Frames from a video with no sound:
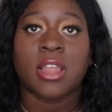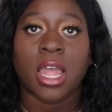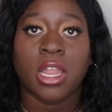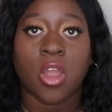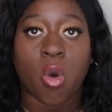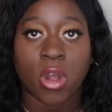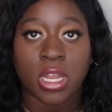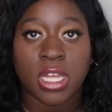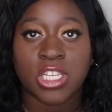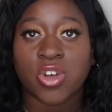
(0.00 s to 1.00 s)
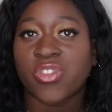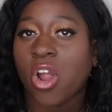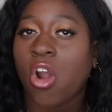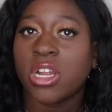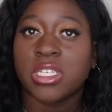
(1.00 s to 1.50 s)
slightly oily so
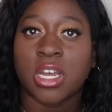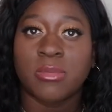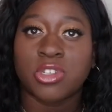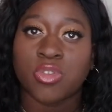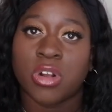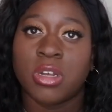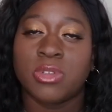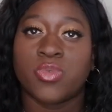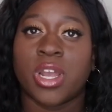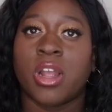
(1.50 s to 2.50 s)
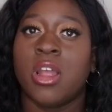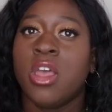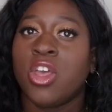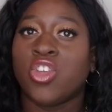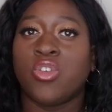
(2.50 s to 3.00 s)
there are some scrubs where
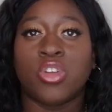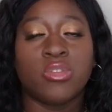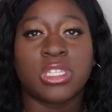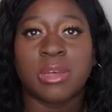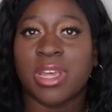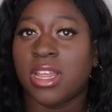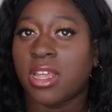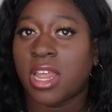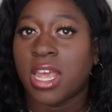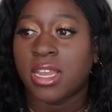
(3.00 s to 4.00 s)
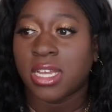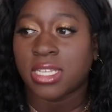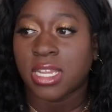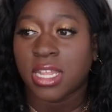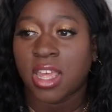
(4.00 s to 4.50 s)
you use them and it, it
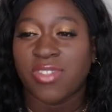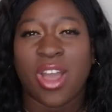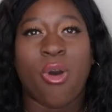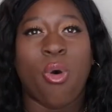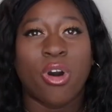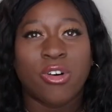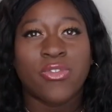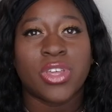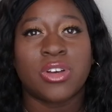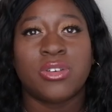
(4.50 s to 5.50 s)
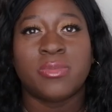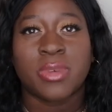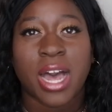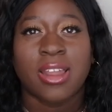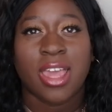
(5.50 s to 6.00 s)
doesn't leave that oil
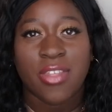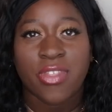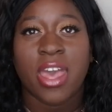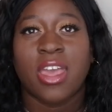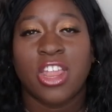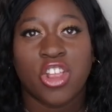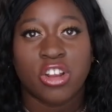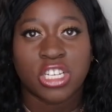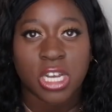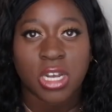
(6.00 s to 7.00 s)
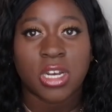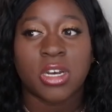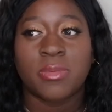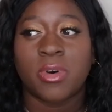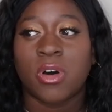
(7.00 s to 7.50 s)
film kind of in that in your
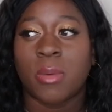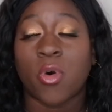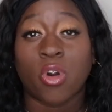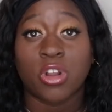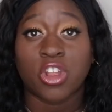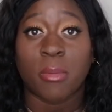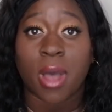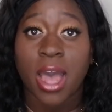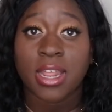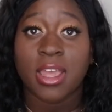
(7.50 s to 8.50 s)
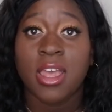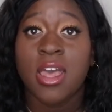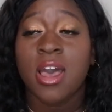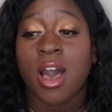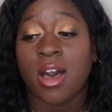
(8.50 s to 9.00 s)
tub um, or on your body
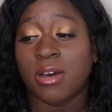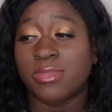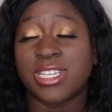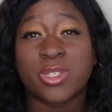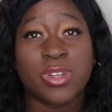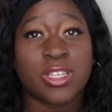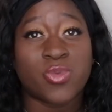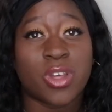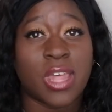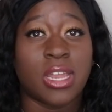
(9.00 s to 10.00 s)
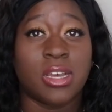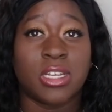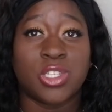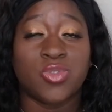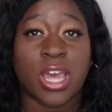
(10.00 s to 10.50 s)
um, this one is one that
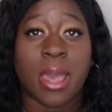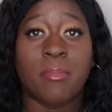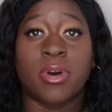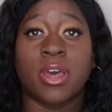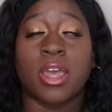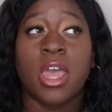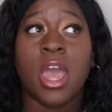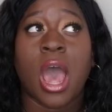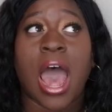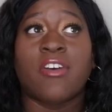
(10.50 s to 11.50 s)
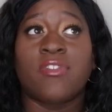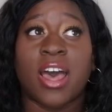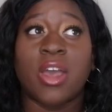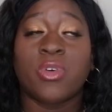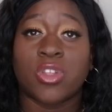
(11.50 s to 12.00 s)
does do that but i
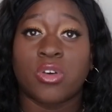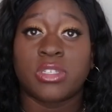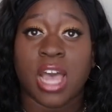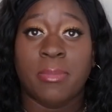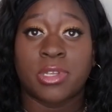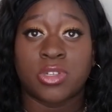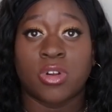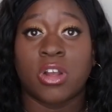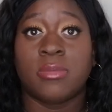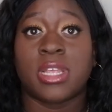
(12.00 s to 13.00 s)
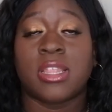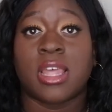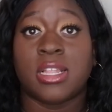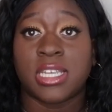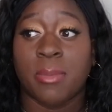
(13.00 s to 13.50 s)
find with those type of scrubs
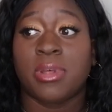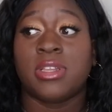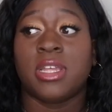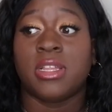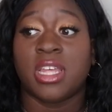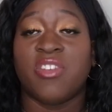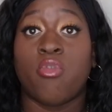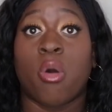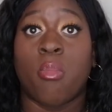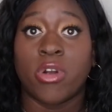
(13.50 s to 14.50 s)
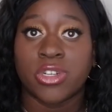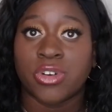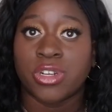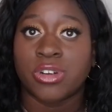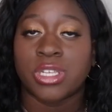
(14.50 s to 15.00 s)
they typically leave more moisture
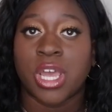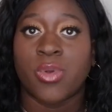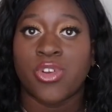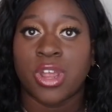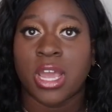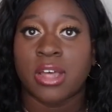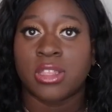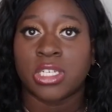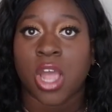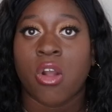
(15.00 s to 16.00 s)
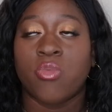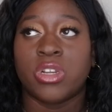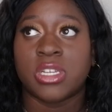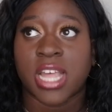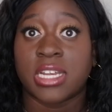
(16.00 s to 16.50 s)
on your skin when you're getting out the shower
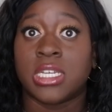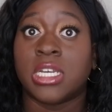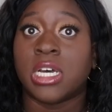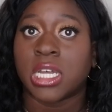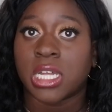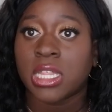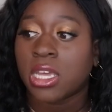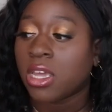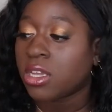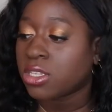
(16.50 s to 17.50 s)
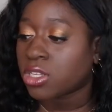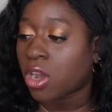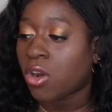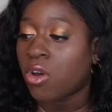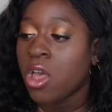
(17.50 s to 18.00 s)
which is actually a good thing
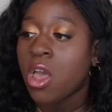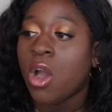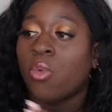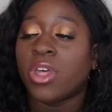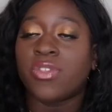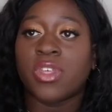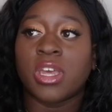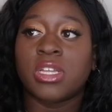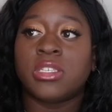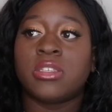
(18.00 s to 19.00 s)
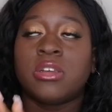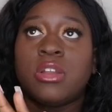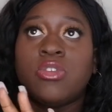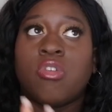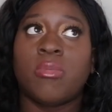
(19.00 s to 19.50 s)
so with this
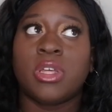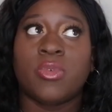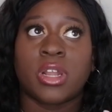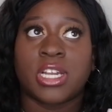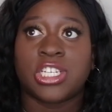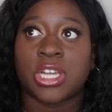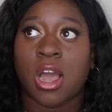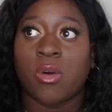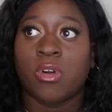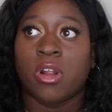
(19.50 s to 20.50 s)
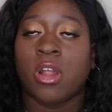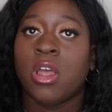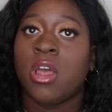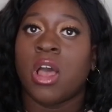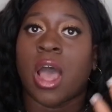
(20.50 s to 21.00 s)
normally when i shower
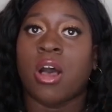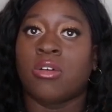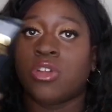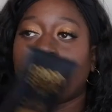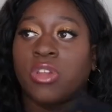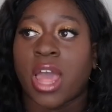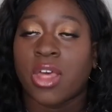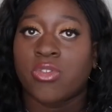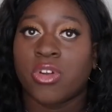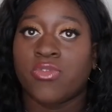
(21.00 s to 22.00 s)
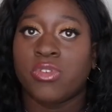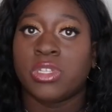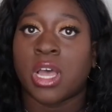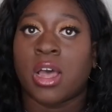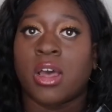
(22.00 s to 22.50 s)
I'll, you know, lather a few
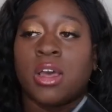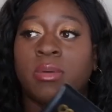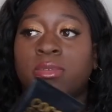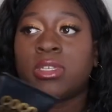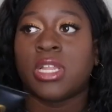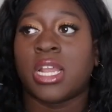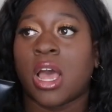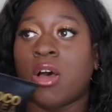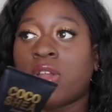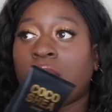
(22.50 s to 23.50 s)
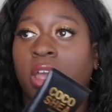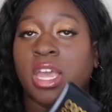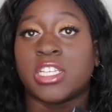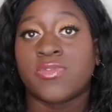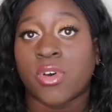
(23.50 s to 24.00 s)
times, then I'll like
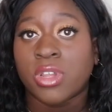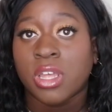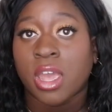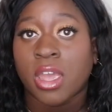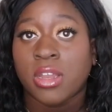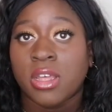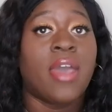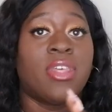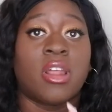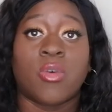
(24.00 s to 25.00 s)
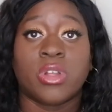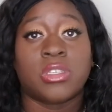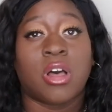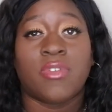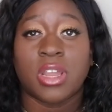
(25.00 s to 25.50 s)
exfoliate and then I'll
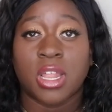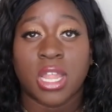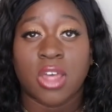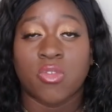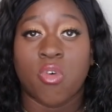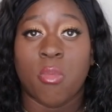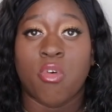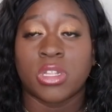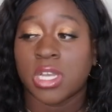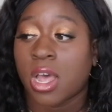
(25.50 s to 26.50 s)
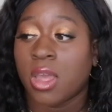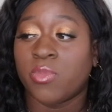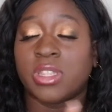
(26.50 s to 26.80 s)
rinse off and then lather one more time.